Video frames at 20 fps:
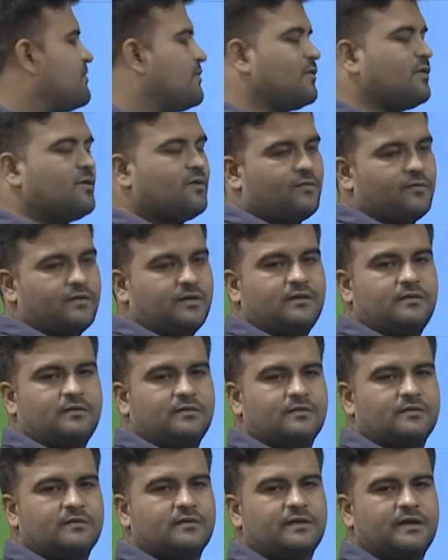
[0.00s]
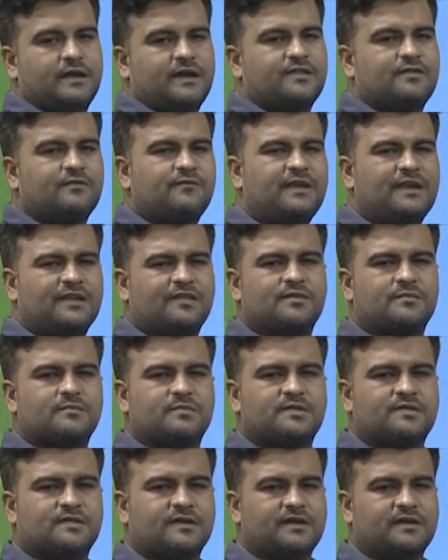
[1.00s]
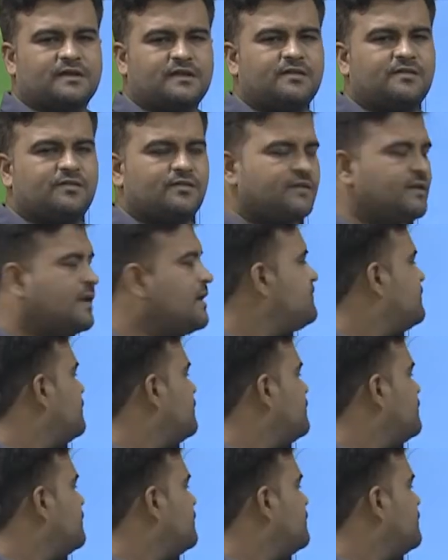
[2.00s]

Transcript: novel. It's a very simple sentence. Now, you